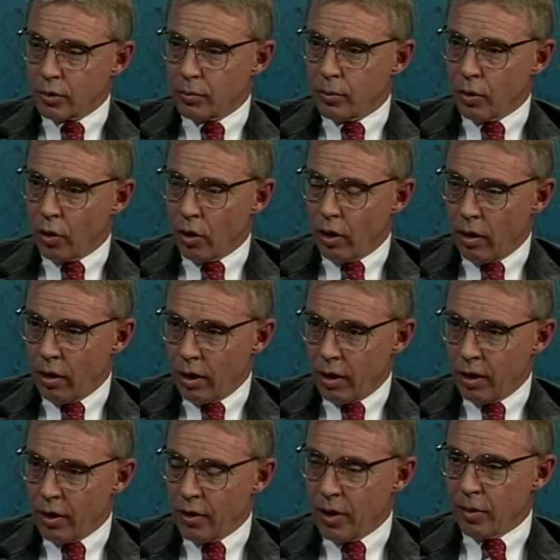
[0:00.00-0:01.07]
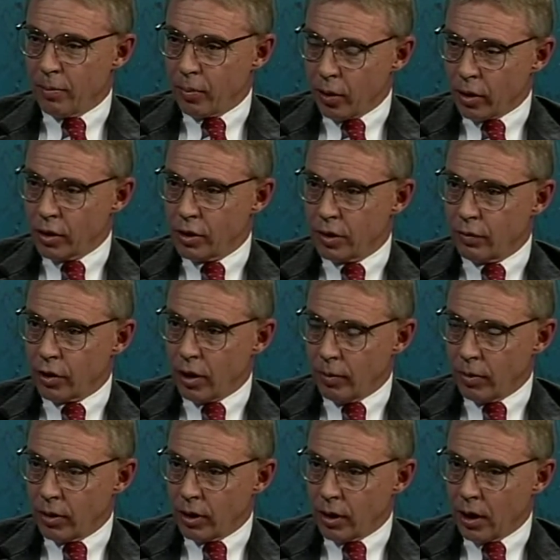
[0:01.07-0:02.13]
more the importance of a
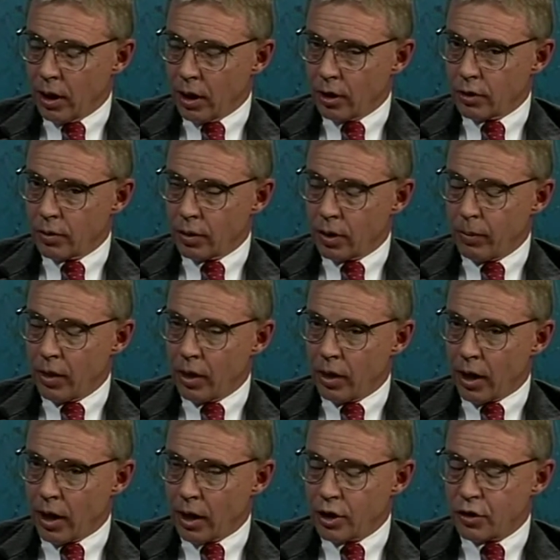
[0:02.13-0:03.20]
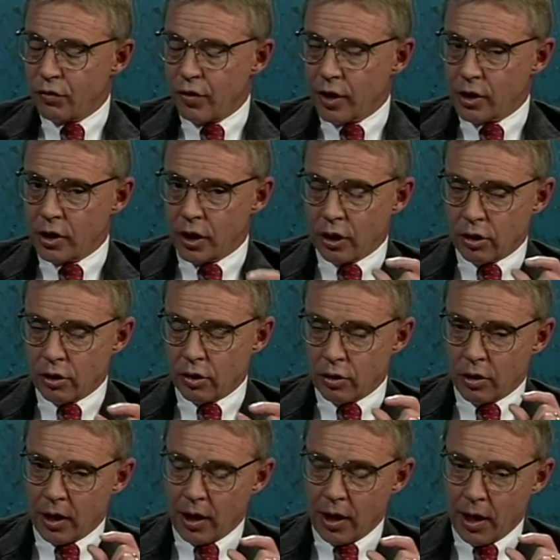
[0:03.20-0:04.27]
community college. A community college fits into
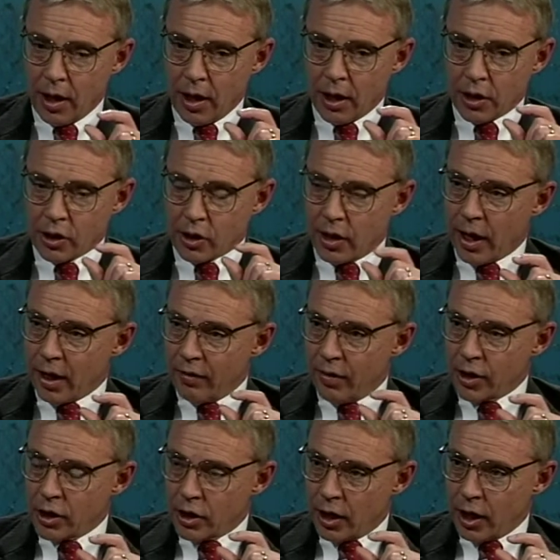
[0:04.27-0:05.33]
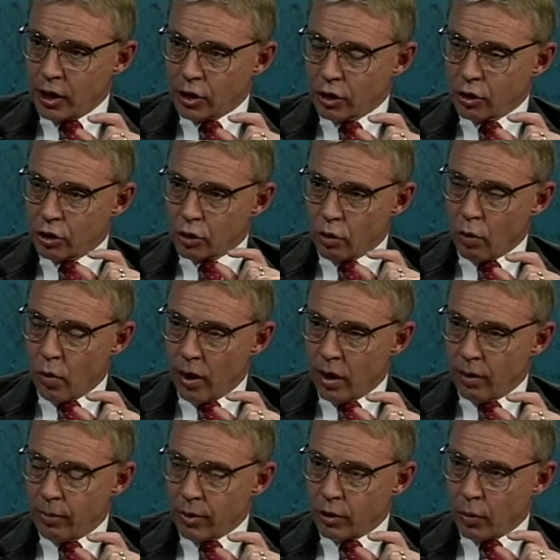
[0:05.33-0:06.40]
the slot of education so well
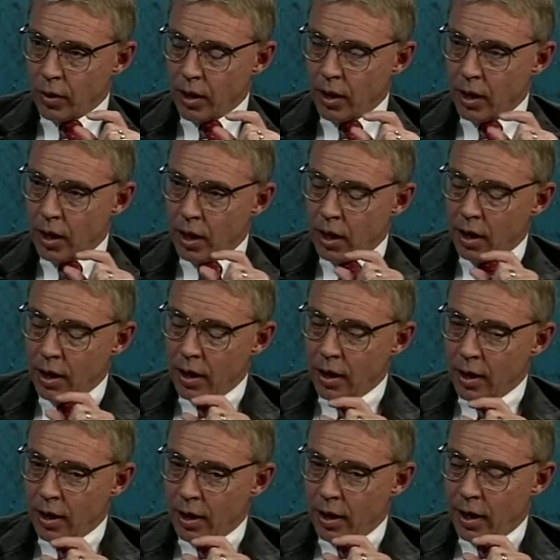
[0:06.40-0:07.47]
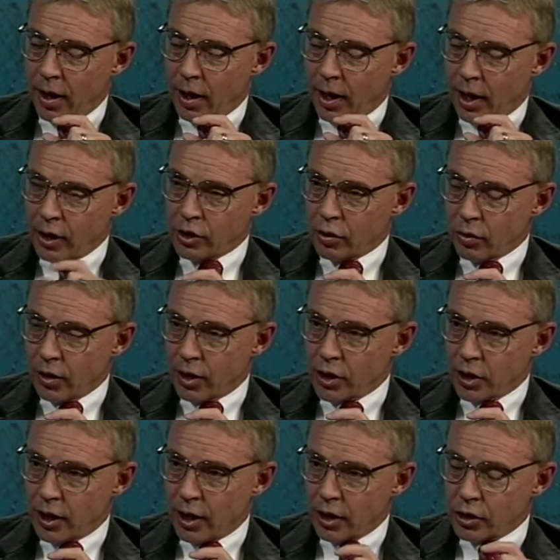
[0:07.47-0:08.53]
between a high school
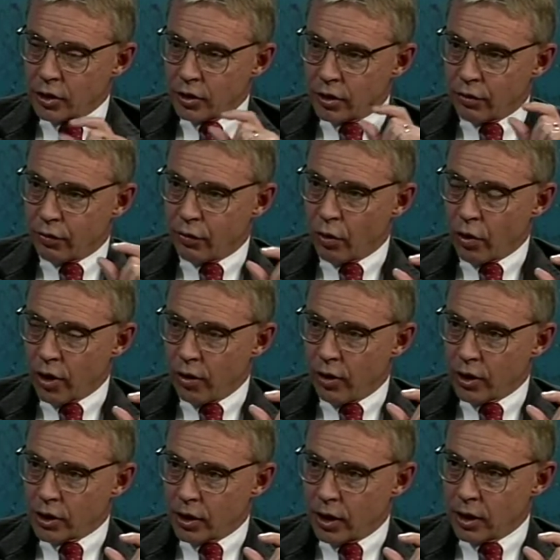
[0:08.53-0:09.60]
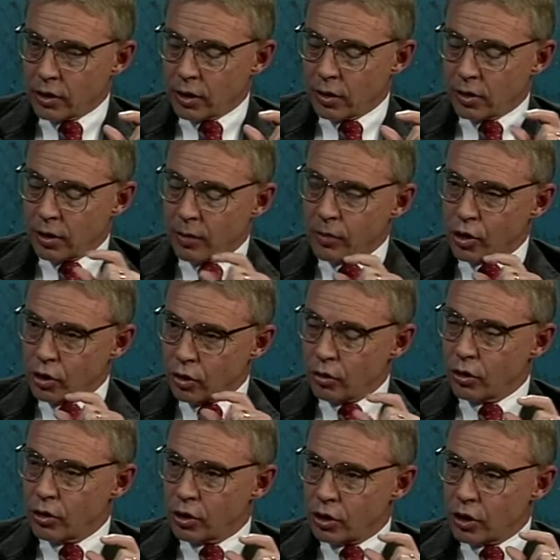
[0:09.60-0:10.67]
education and a four-year education. Some
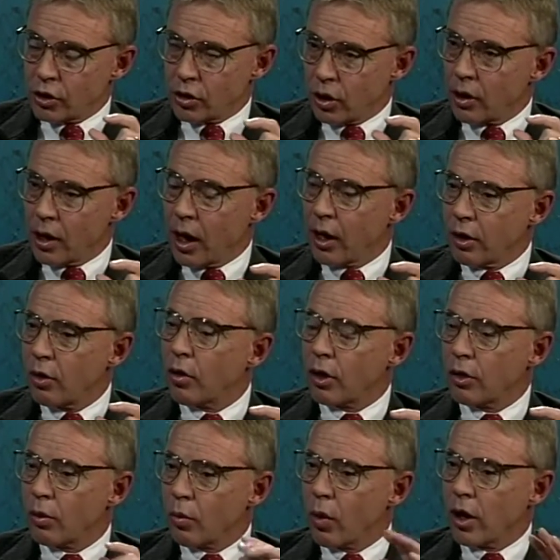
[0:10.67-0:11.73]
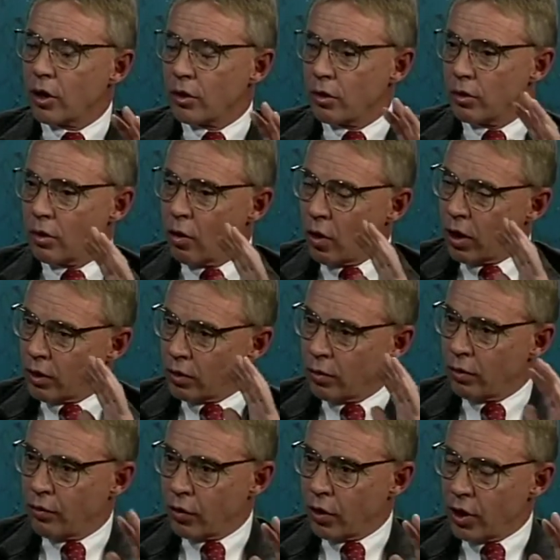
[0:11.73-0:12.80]
students just are not going to want to go on to a
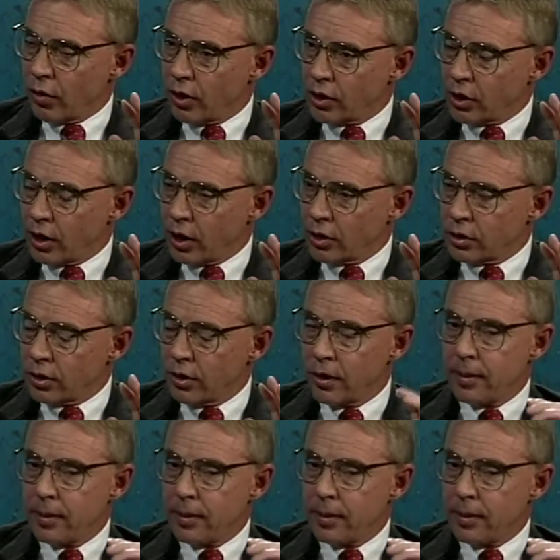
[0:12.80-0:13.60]
four-year education.